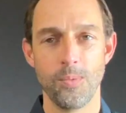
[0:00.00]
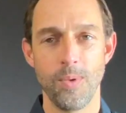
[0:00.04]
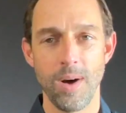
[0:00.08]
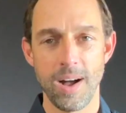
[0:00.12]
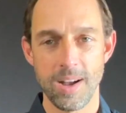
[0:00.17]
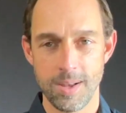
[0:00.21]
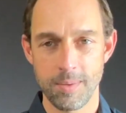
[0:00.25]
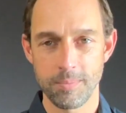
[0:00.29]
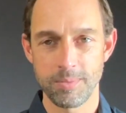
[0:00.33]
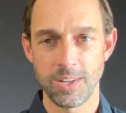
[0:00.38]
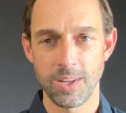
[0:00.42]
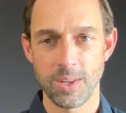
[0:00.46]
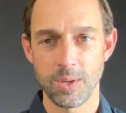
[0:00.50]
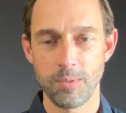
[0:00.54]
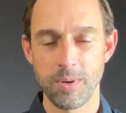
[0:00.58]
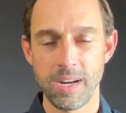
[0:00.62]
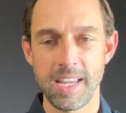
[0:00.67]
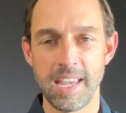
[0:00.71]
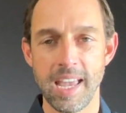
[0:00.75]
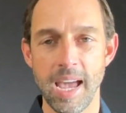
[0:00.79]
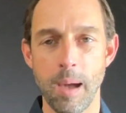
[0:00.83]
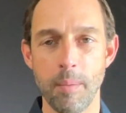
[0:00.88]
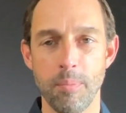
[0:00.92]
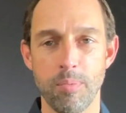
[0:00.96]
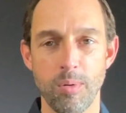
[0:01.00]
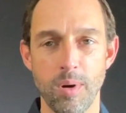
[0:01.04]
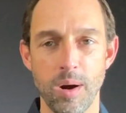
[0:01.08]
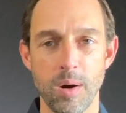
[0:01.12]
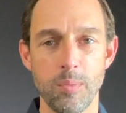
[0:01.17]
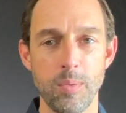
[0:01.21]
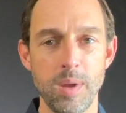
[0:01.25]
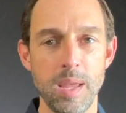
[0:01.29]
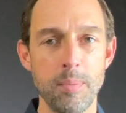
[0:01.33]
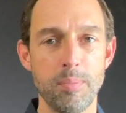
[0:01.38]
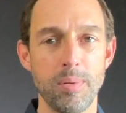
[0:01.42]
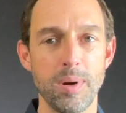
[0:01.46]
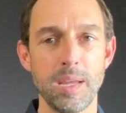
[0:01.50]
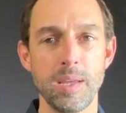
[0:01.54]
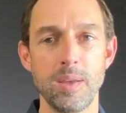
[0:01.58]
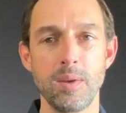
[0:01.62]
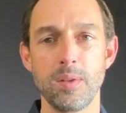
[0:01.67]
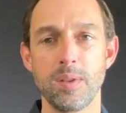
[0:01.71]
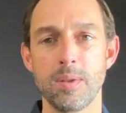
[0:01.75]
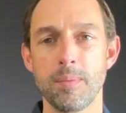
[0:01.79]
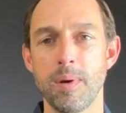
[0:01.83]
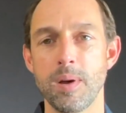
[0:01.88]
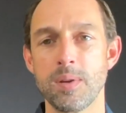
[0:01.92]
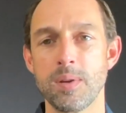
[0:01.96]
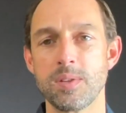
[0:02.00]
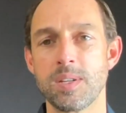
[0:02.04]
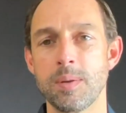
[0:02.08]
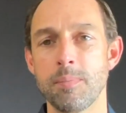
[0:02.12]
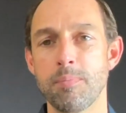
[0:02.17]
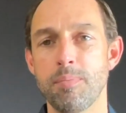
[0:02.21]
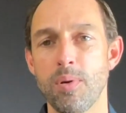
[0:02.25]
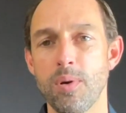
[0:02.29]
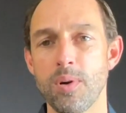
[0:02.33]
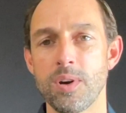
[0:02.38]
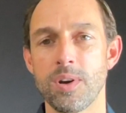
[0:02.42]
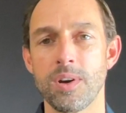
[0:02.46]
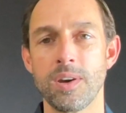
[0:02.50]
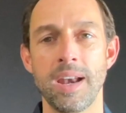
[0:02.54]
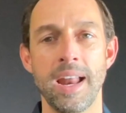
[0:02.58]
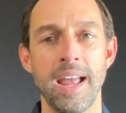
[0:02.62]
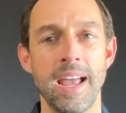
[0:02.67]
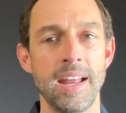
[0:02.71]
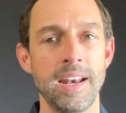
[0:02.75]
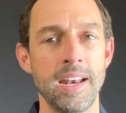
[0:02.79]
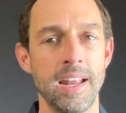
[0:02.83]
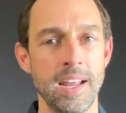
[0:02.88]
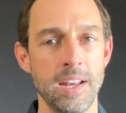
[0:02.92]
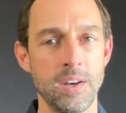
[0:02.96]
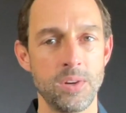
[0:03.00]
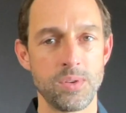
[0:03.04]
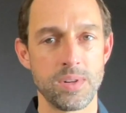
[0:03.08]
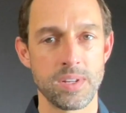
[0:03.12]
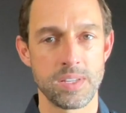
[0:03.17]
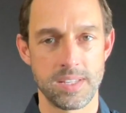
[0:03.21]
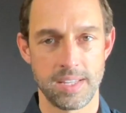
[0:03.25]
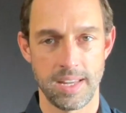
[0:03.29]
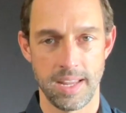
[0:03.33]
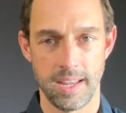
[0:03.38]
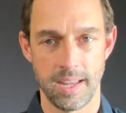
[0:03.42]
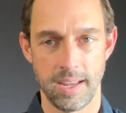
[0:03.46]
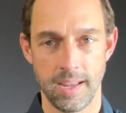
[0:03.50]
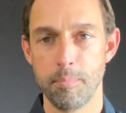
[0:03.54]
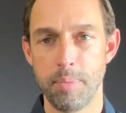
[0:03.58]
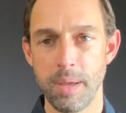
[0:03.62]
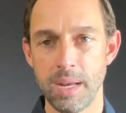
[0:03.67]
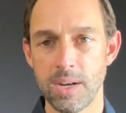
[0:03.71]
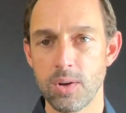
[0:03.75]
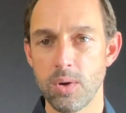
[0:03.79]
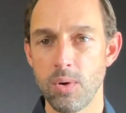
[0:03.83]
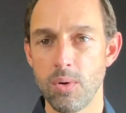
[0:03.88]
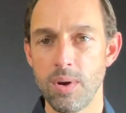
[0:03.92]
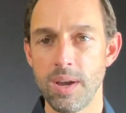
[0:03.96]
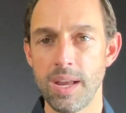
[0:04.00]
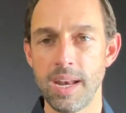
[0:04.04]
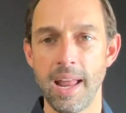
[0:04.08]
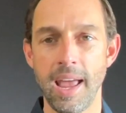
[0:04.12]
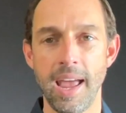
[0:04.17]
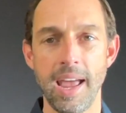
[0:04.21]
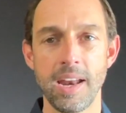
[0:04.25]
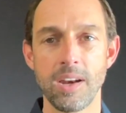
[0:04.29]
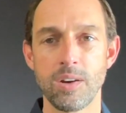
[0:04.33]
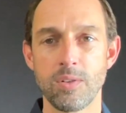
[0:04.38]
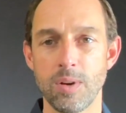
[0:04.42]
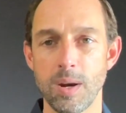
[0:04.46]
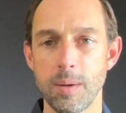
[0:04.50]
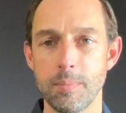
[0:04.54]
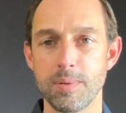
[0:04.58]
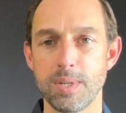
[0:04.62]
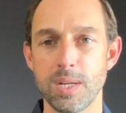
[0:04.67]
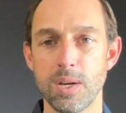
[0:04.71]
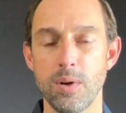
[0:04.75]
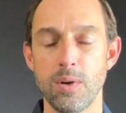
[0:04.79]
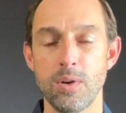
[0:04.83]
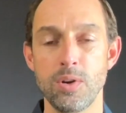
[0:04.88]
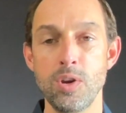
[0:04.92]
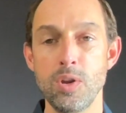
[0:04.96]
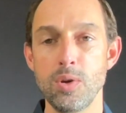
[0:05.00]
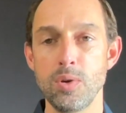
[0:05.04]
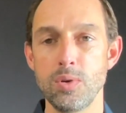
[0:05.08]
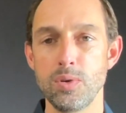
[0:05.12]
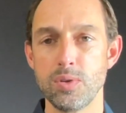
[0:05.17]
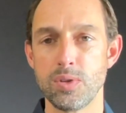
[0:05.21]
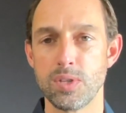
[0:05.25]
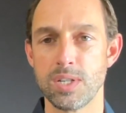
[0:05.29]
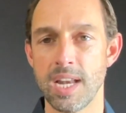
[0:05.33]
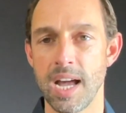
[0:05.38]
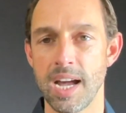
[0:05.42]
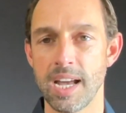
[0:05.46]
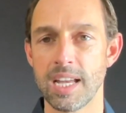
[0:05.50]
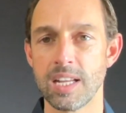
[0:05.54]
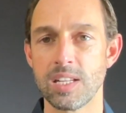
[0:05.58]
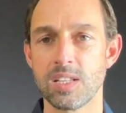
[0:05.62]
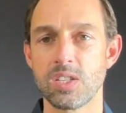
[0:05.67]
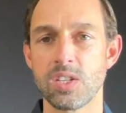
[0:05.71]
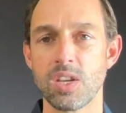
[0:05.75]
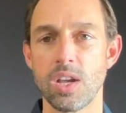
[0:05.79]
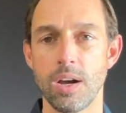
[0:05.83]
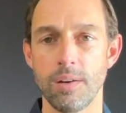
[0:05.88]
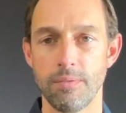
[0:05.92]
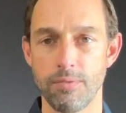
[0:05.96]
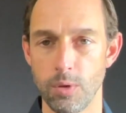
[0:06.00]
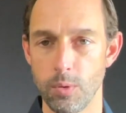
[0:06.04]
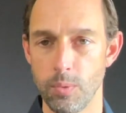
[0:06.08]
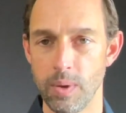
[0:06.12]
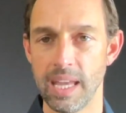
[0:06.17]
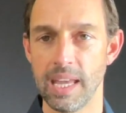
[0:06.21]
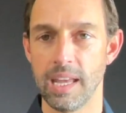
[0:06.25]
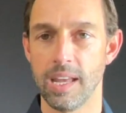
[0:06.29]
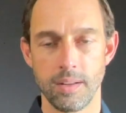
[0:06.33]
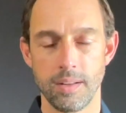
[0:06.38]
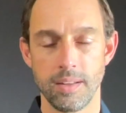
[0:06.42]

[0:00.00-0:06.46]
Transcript: Welcome to the recap where we bring you the most important and interesting Bitcoin and crypto news nuggets of the week.